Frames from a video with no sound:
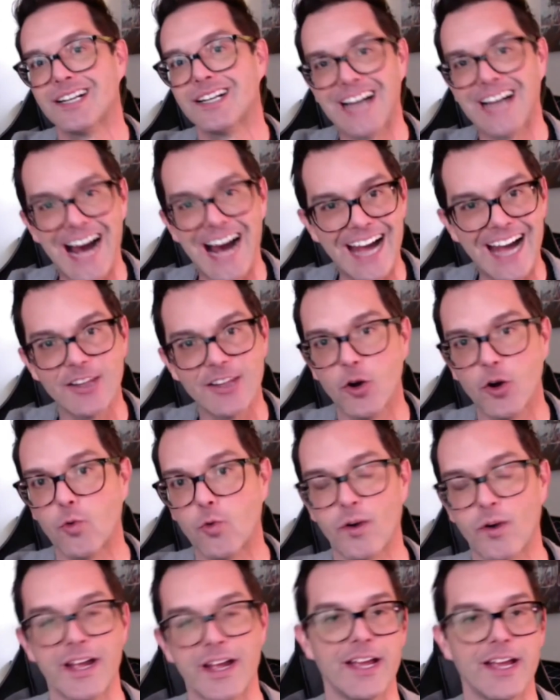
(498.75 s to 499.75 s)

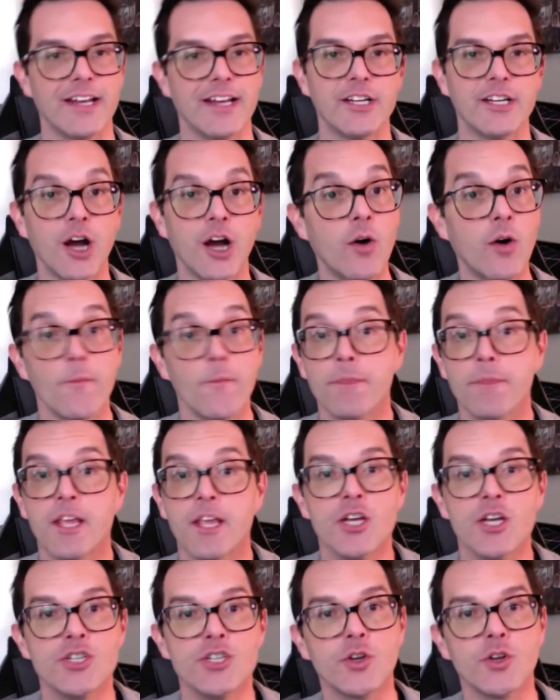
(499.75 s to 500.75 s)
Kylo Ren,
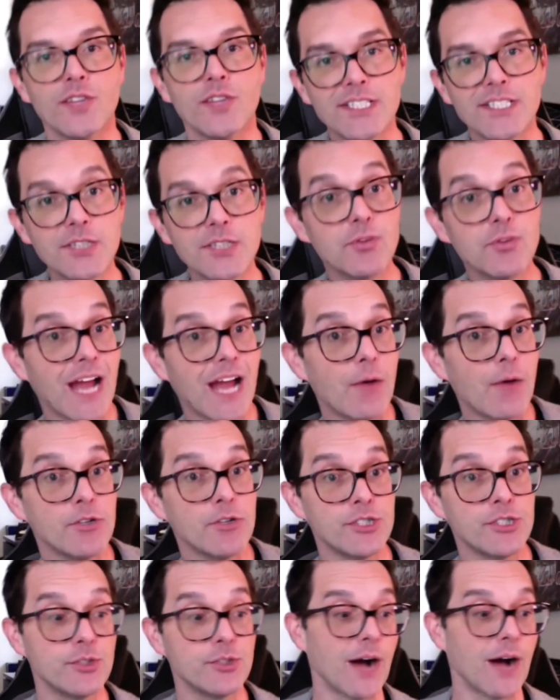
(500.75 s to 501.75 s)
So this is what I
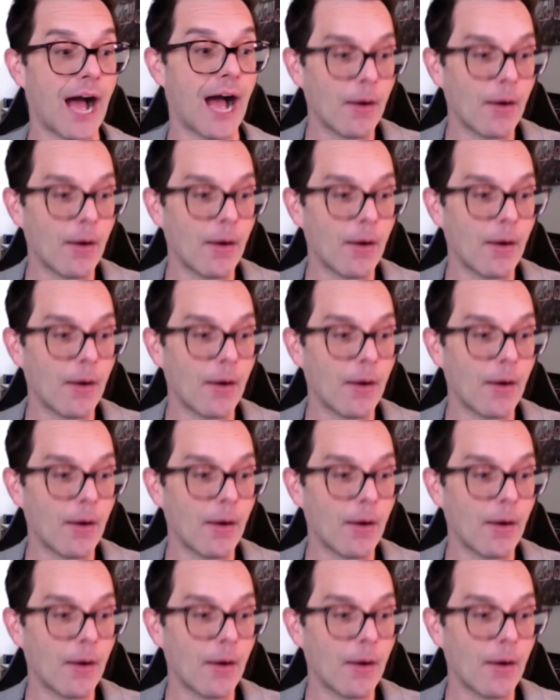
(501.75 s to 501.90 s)
would do.